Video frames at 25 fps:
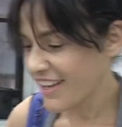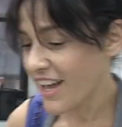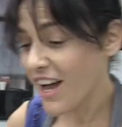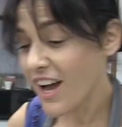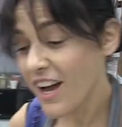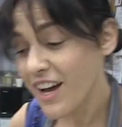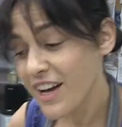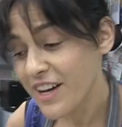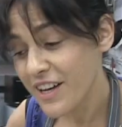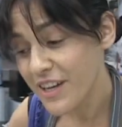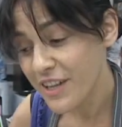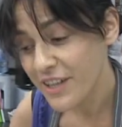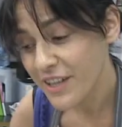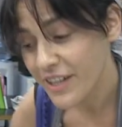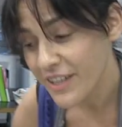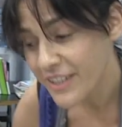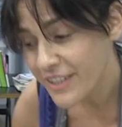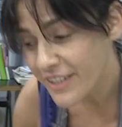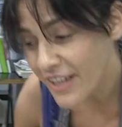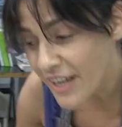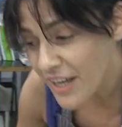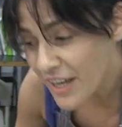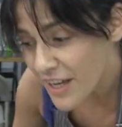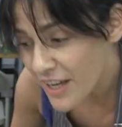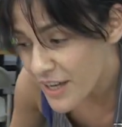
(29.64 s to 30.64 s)

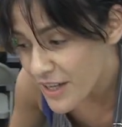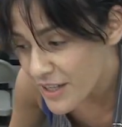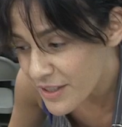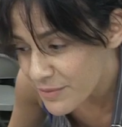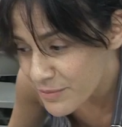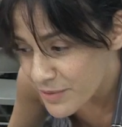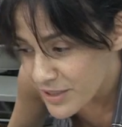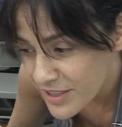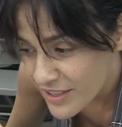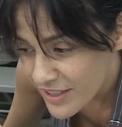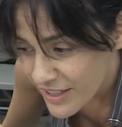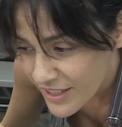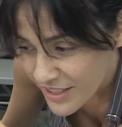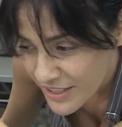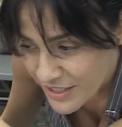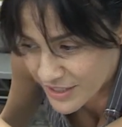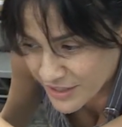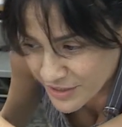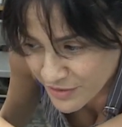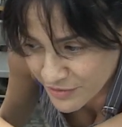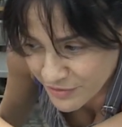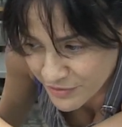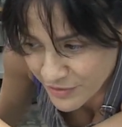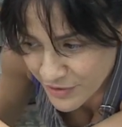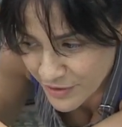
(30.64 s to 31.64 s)
Yeah, I'm a
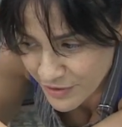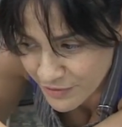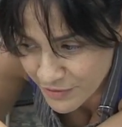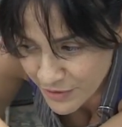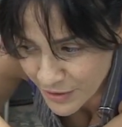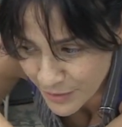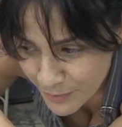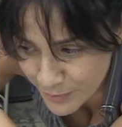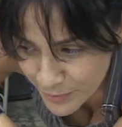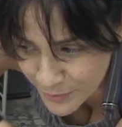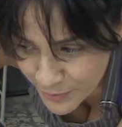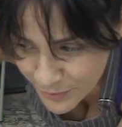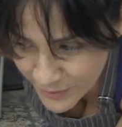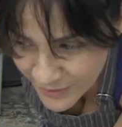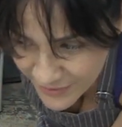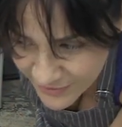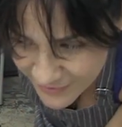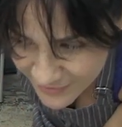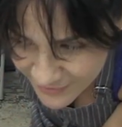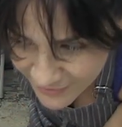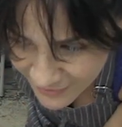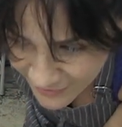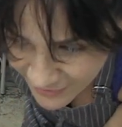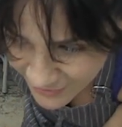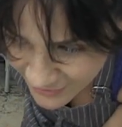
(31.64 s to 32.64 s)
native of the Upper
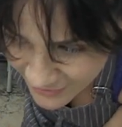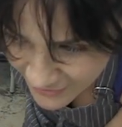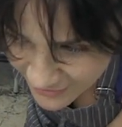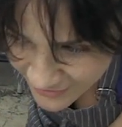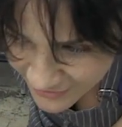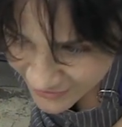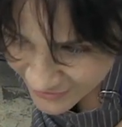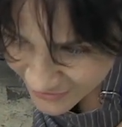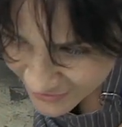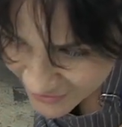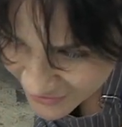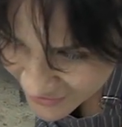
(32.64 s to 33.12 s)
West Side.